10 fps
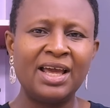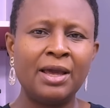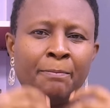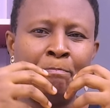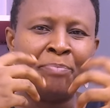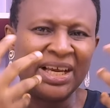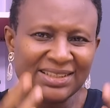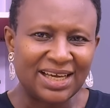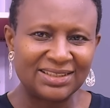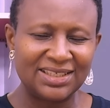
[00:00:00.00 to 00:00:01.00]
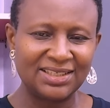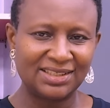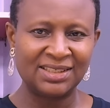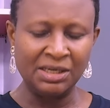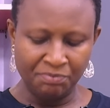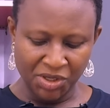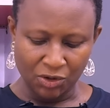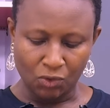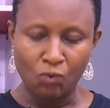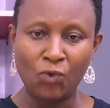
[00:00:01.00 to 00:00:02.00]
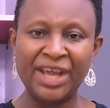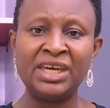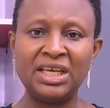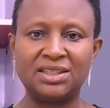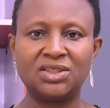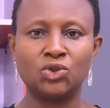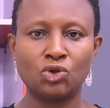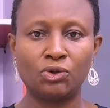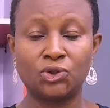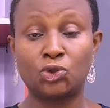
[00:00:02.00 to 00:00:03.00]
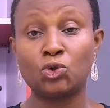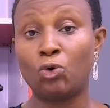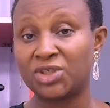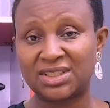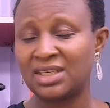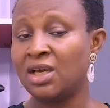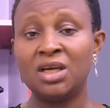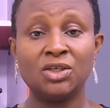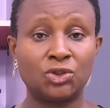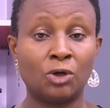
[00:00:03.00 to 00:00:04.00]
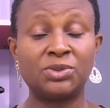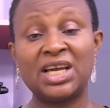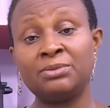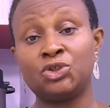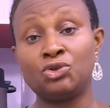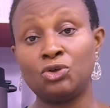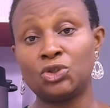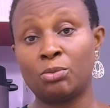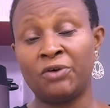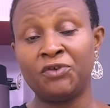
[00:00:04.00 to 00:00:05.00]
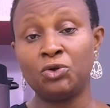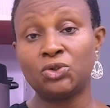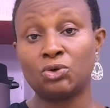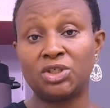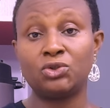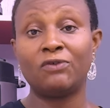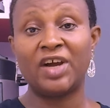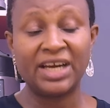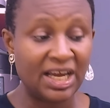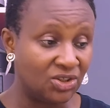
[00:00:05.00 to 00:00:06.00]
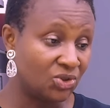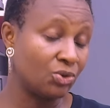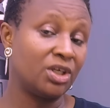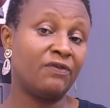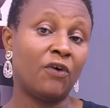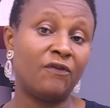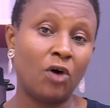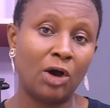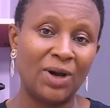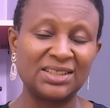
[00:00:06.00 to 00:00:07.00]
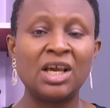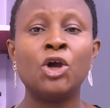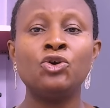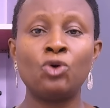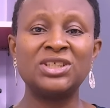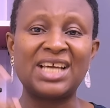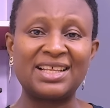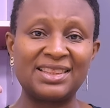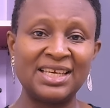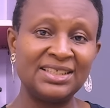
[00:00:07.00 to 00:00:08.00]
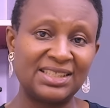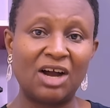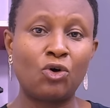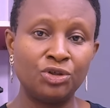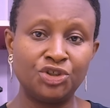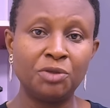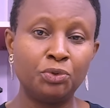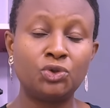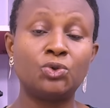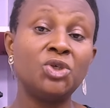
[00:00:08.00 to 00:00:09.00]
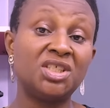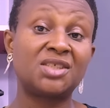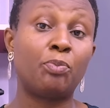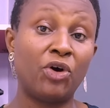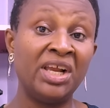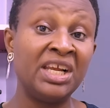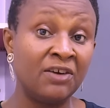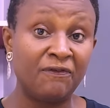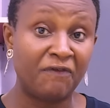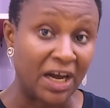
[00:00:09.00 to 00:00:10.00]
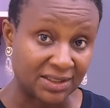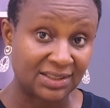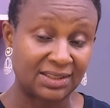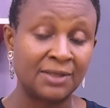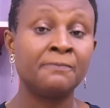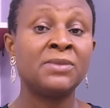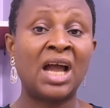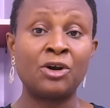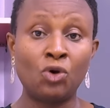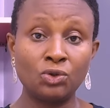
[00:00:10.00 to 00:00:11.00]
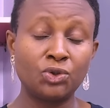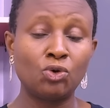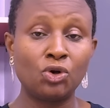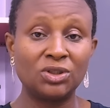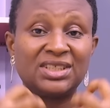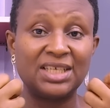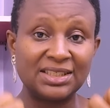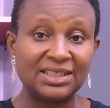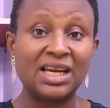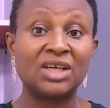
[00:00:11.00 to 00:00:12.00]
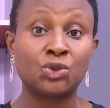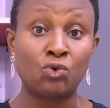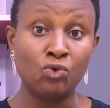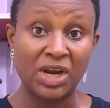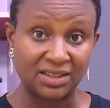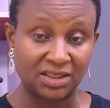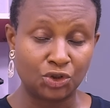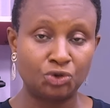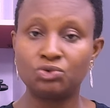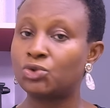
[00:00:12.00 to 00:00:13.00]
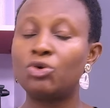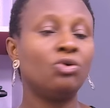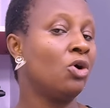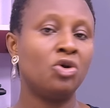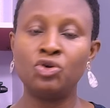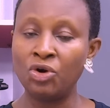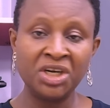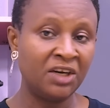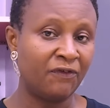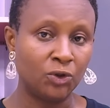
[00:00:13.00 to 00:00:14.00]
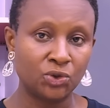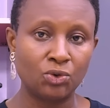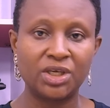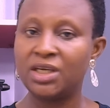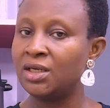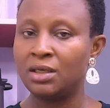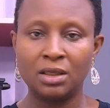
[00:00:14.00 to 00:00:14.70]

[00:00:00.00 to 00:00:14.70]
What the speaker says: better tasting milk when it is not soaked. Sometimes, you know, some of you soak it overnight, you soak it for 4 hours. Those are things that contribute to it spoiling fast and also not tasting as good as it should. So no need for soaking,